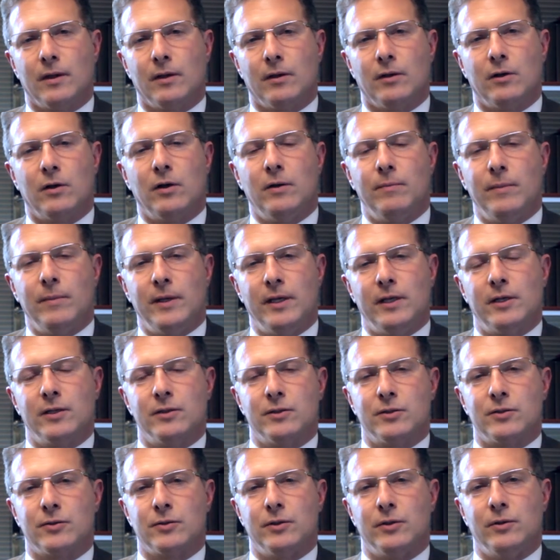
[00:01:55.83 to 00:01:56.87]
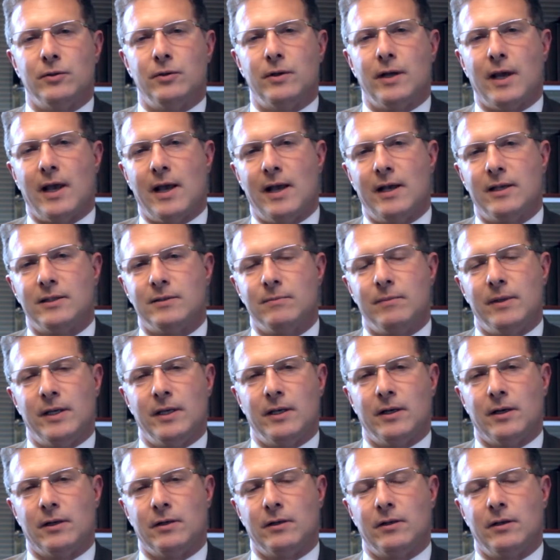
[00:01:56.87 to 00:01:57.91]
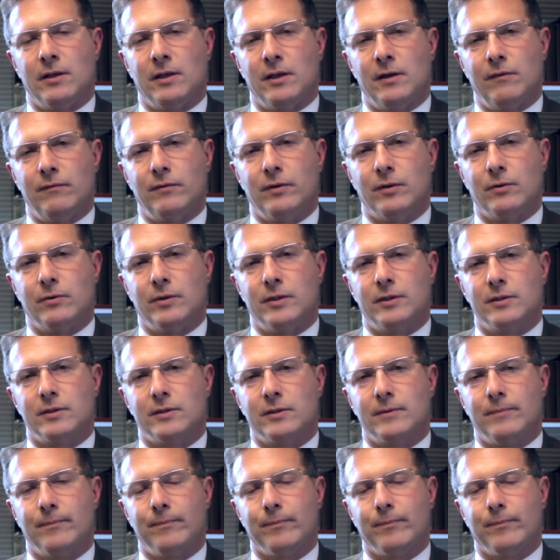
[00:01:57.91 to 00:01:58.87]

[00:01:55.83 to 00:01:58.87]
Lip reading: could be construed as being under the influence.